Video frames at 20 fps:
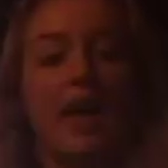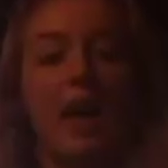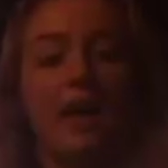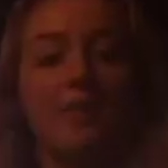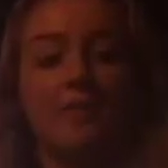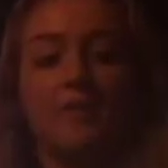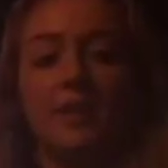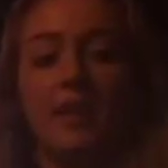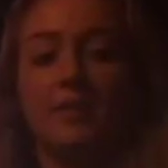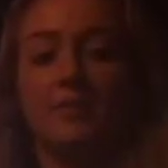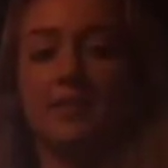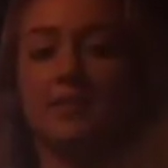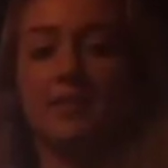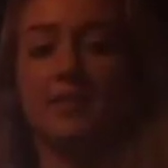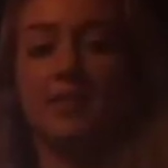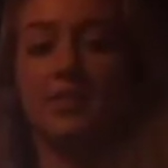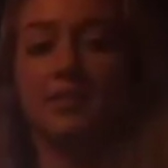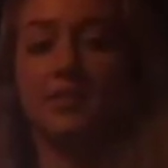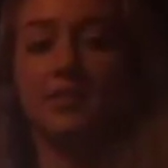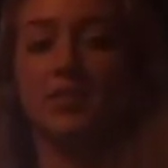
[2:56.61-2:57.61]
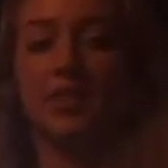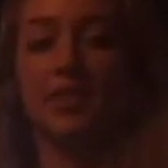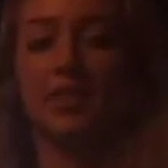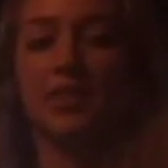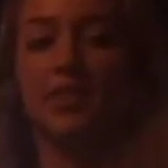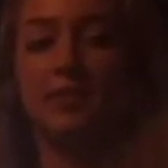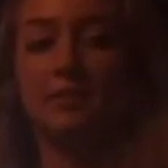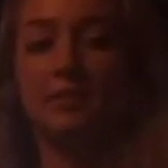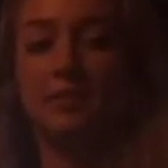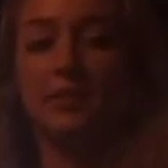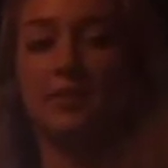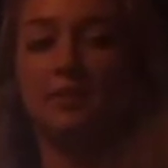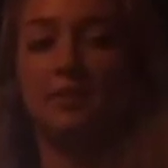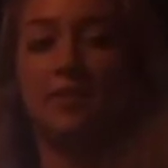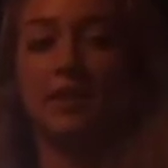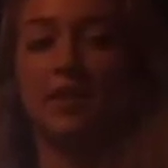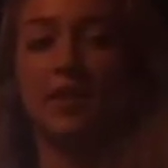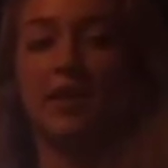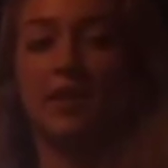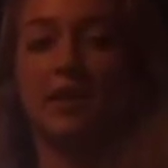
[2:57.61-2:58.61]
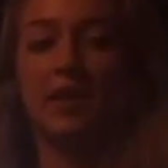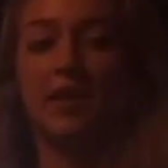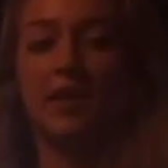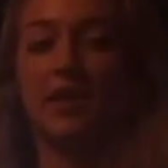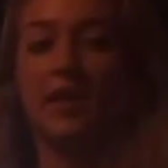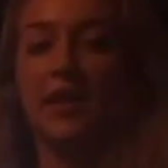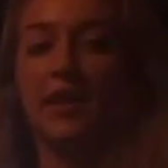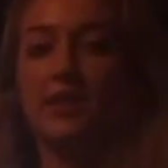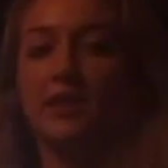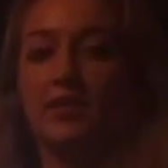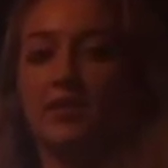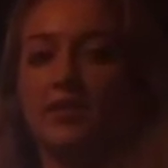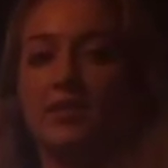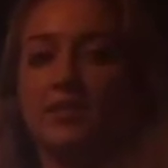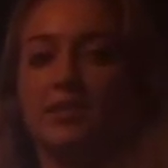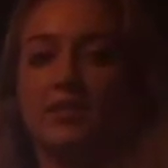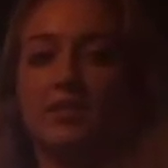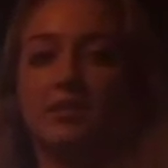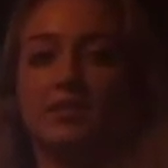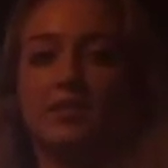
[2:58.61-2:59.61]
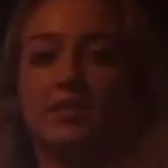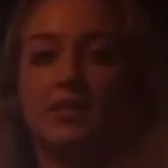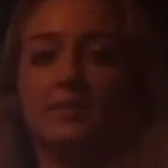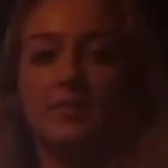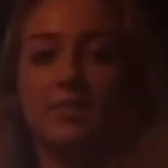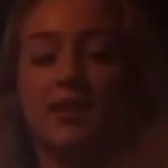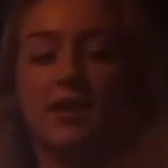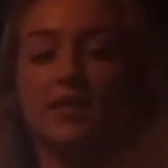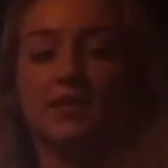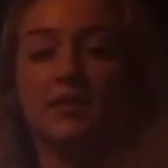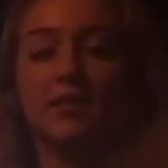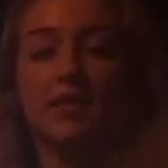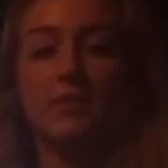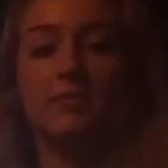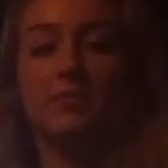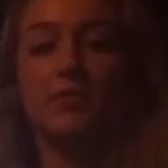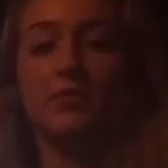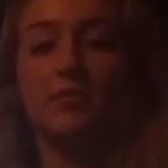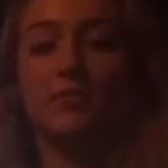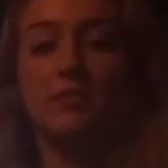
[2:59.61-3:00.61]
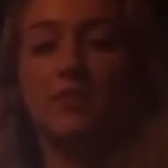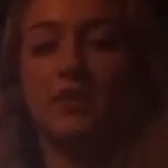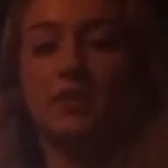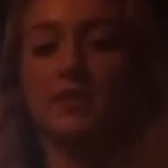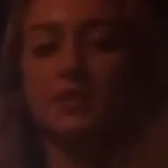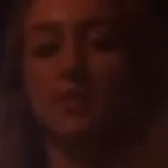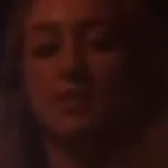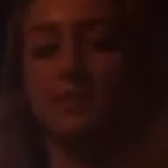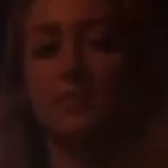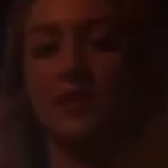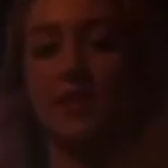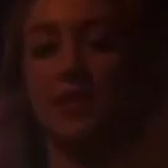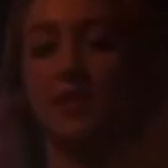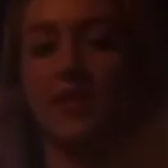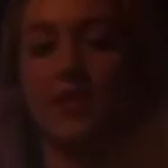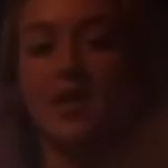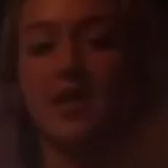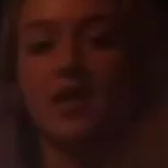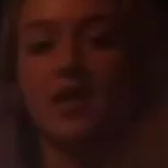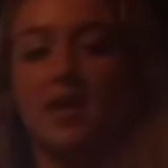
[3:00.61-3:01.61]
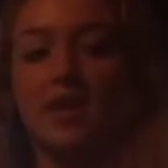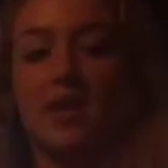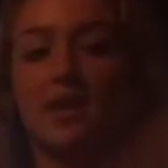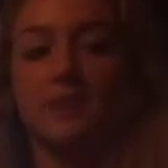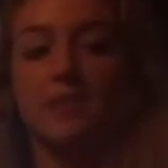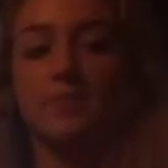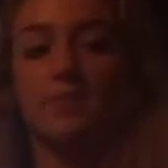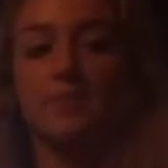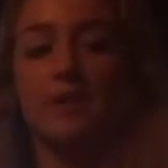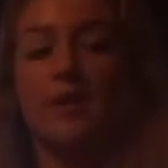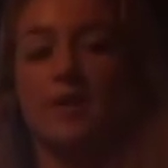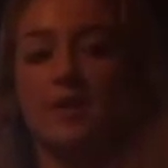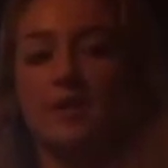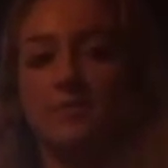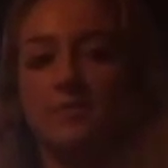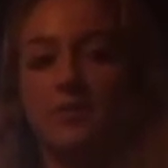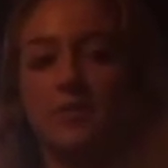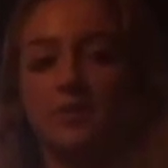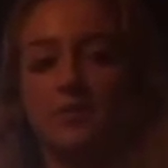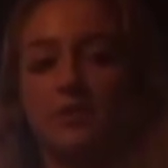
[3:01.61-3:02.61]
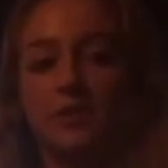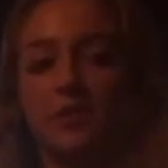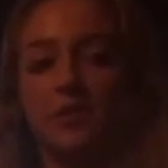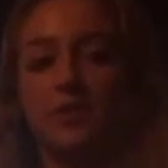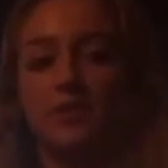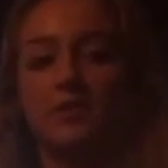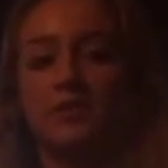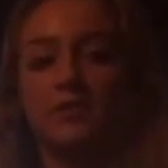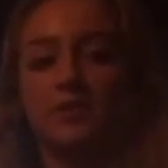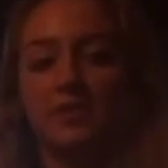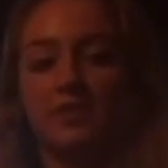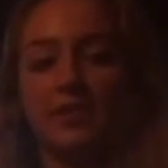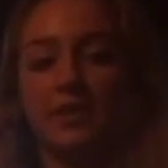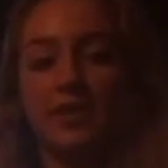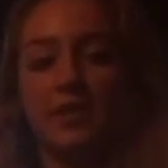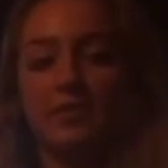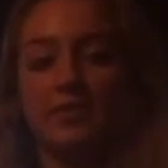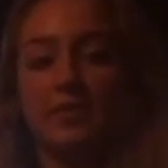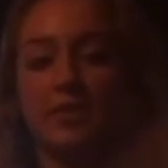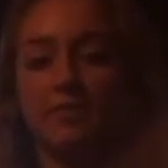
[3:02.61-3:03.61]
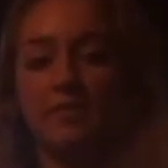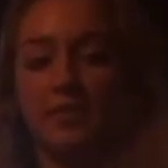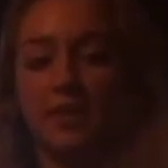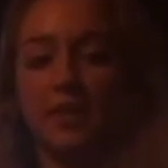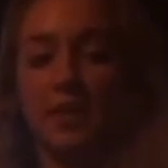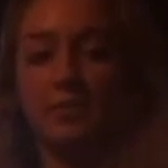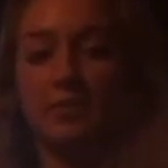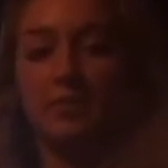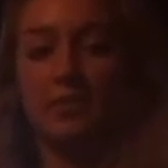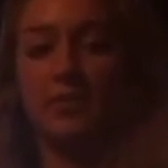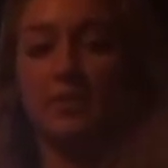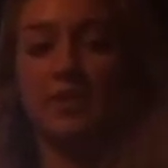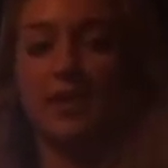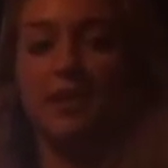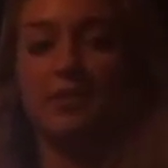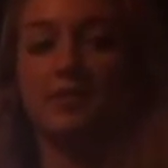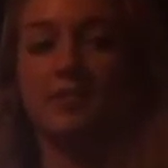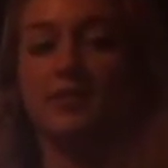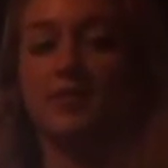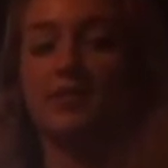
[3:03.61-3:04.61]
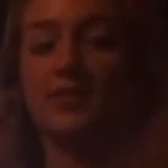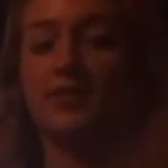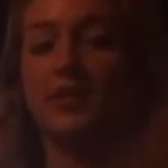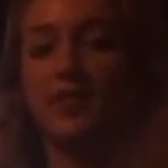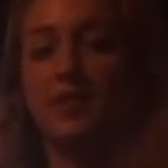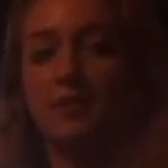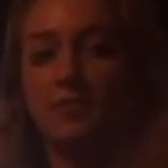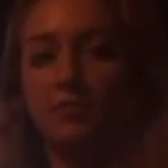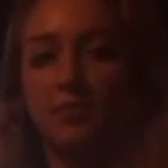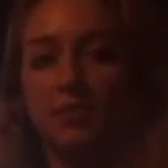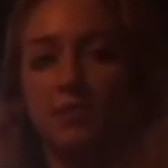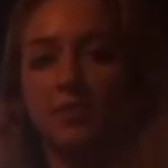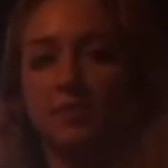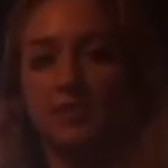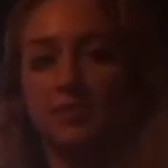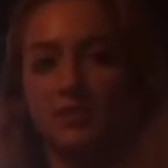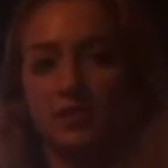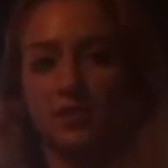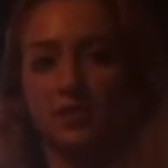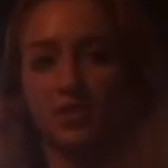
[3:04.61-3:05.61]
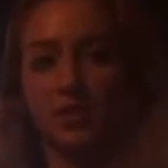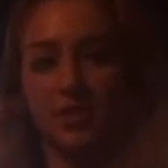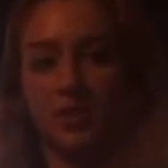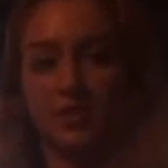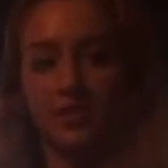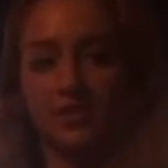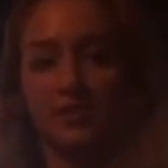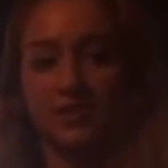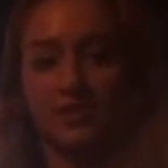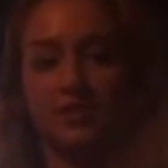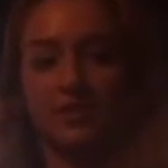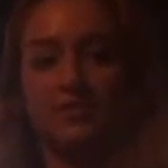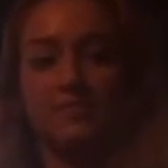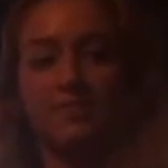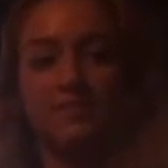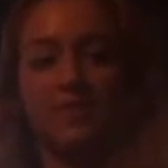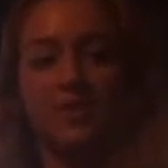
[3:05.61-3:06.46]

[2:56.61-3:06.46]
Alpha MSH inhibits feeding and increases CFOS immunoreactivity in the paraventricular nucleus of the hypothalamus in rodents and chickens.